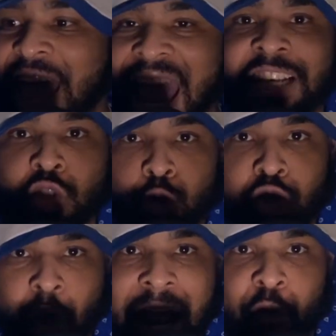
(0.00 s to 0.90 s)
has no
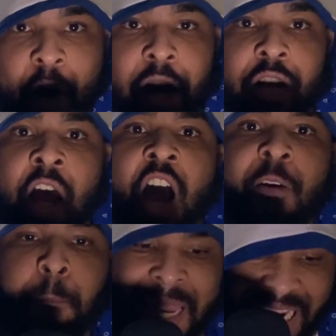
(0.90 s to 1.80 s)
track record
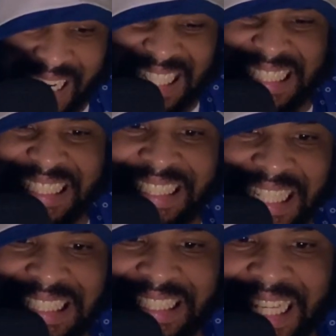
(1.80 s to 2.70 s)
of being
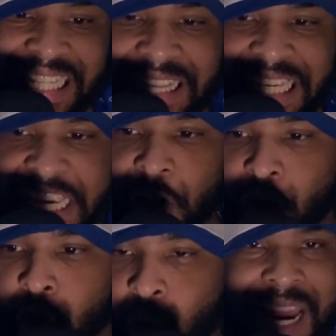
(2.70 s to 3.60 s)
consistently
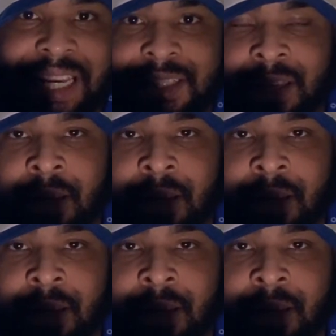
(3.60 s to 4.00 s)
great.